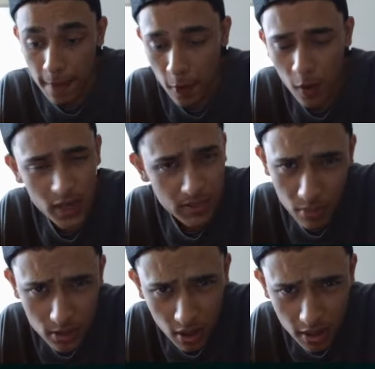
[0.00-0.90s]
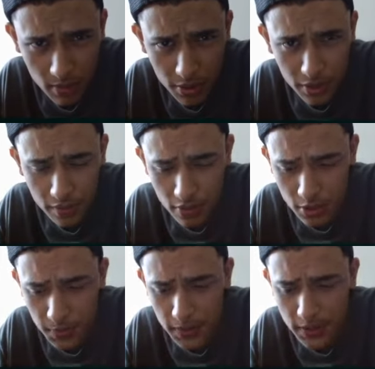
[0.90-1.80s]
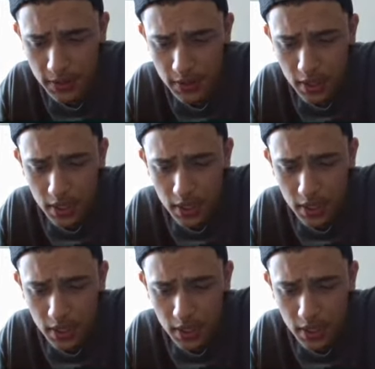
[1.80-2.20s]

why is everyone talking about it in the first place?